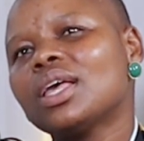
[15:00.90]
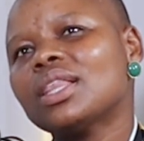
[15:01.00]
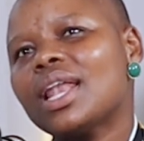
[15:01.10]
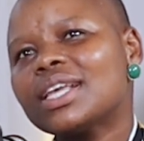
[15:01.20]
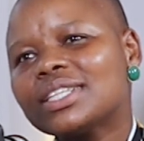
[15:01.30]

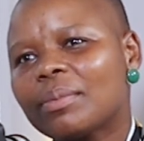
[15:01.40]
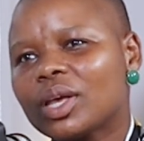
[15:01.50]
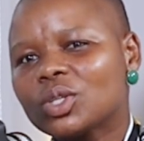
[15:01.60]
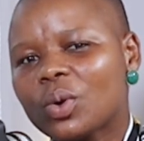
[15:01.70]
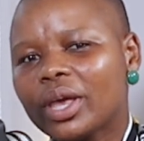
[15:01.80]
the last time
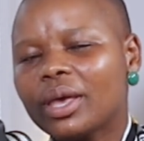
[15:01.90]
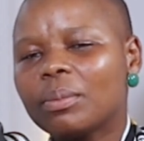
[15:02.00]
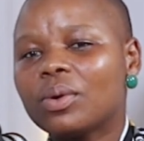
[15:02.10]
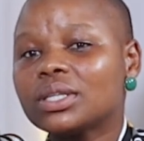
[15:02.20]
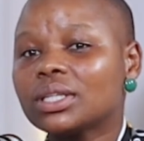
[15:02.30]
I saw
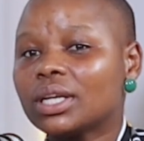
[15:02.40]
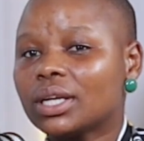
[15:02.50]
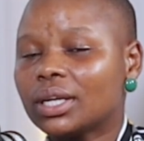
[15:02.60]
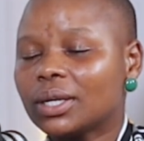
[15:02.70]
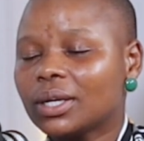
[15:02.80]
him was
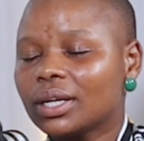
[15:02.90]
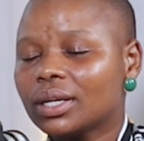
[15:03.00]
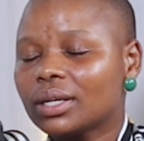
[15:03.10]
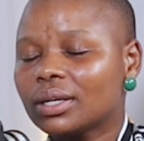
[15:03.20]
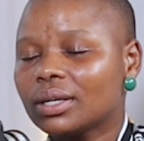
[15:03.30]
in
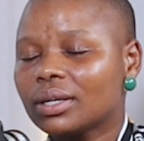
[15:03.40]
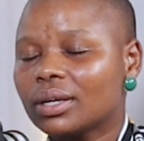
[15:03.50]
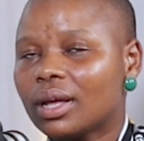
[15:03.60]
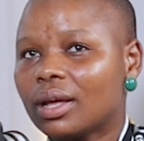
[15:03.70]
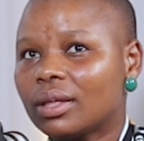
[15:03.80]

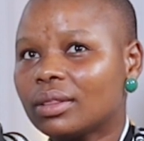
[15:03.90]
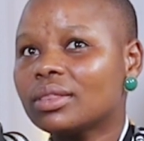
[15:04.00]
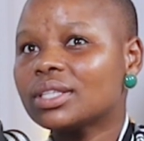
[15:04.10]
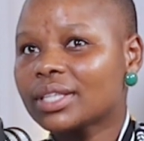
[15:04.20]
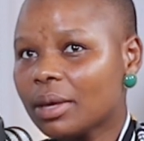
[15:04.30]

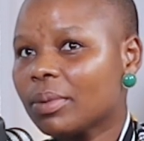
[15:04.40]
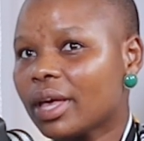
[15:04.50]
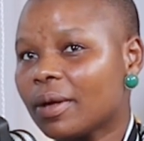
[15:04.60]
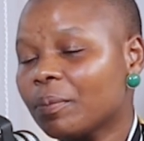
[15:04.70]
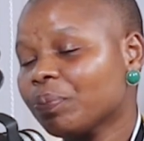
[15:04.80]
same
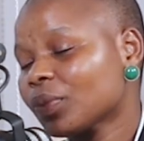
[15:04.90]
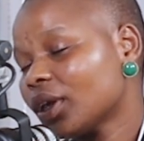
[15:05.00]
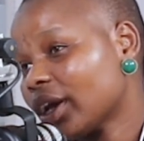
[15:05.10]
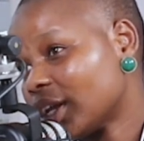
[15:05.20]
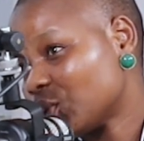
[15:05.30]
year,
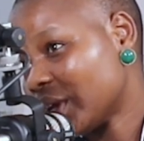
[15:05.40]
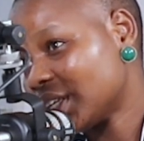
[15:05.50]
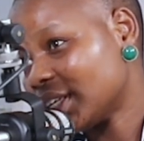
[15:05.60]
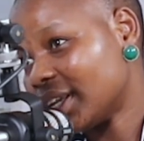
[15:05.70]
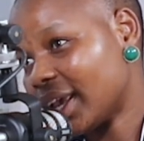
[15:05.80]

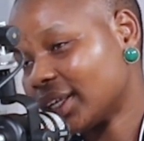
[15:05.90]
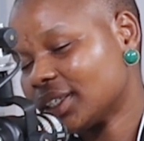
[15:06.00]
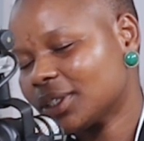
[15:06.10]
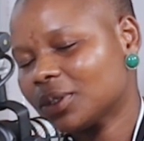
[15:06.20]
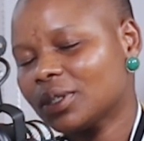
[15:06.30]
graduation
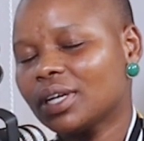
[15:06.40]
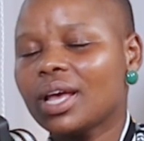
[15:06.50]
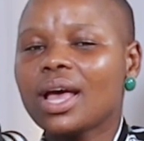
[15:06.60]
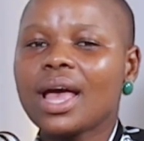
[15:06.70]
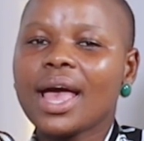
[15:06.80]
night.
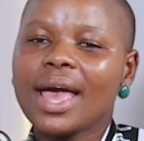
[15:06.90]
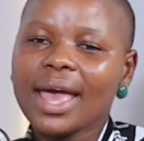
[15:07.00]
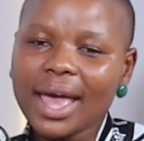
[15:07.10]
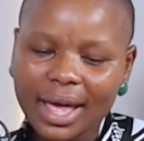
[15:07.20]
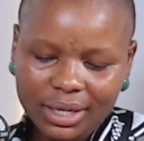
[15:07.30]

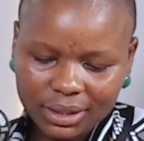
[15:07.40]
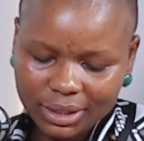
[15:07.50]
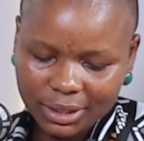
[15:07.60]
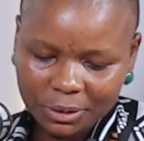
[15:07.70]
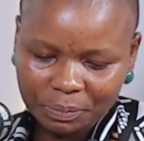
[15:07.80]
And
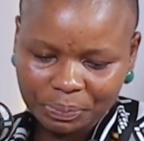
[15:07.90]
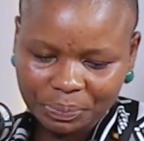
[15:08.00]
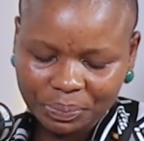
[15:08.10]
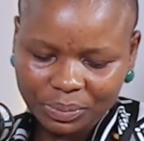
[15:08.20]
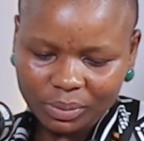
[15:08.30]

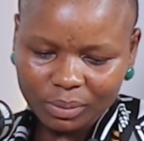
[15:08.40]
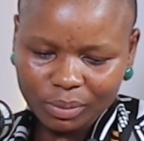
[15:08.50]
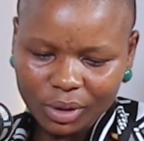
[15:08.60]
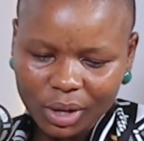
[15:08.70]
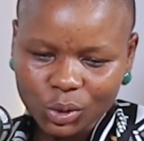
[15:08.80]

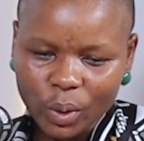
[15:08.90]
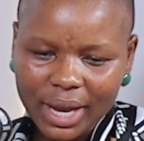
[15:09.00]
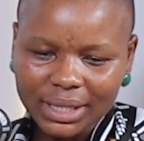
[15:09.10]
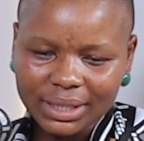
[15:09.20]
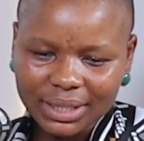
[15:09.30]

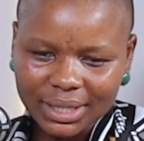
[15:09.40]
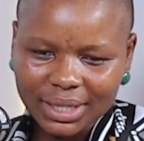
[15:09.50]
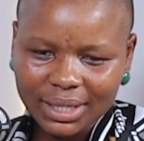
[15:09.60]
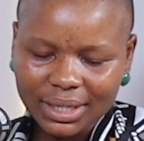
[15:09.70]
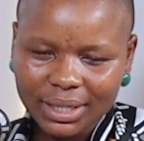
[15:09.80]

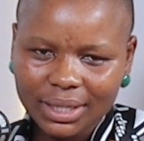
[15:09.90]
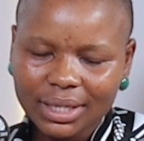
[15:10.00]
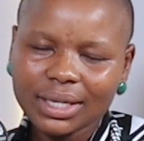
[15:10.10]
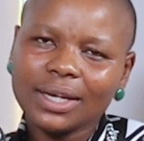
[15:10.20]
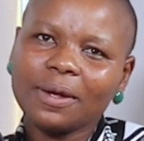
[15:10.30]

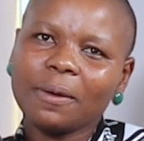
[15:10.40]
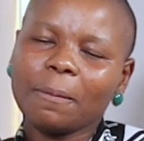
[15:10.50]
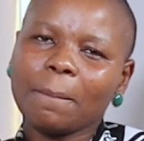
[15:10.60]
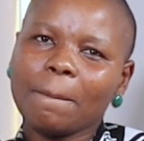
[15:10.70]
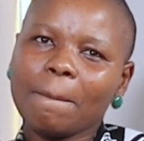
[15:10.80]

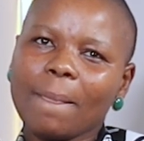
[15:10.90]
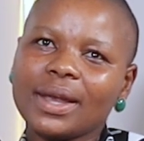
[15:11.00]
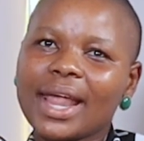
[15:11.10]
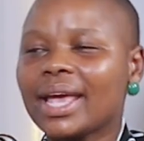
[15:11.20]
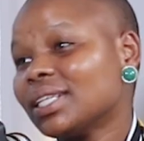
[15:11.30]

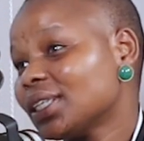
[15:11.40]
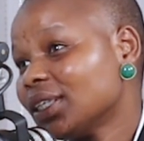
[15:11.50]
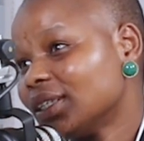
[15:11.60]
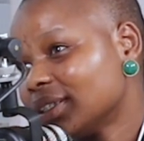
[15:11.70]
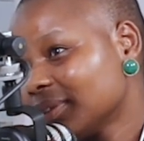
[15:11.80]

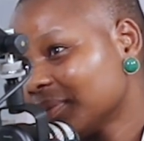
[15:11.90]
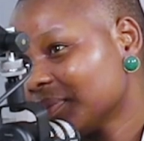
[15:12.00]
2019,